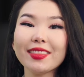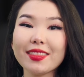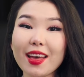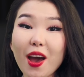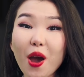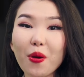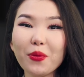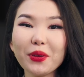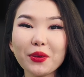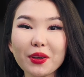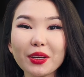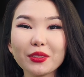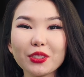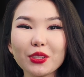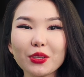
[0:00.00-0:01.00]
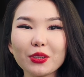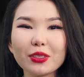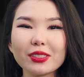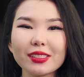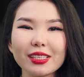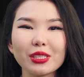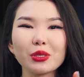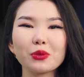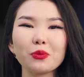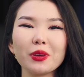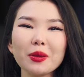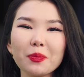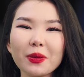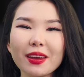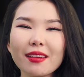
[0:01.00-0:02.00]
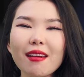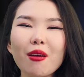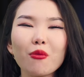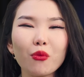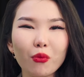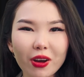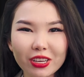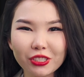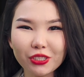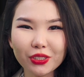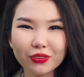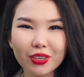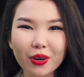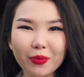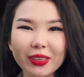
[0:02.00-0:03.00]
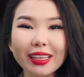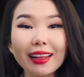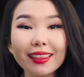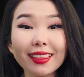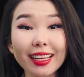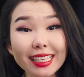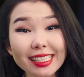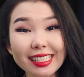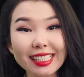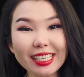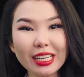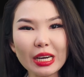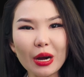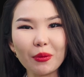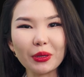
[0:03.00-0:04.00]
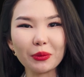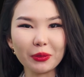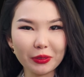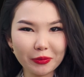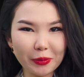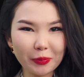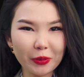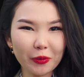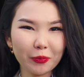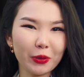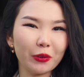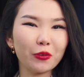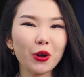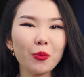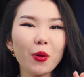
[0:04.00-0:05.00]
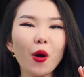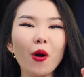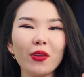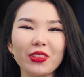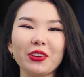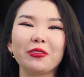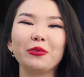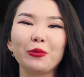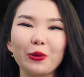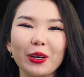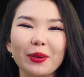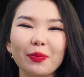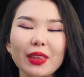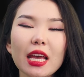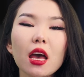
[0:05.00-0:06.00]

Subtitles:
Now we're going to use the sweeping and washing robot. Let's see how it will perform on the floor.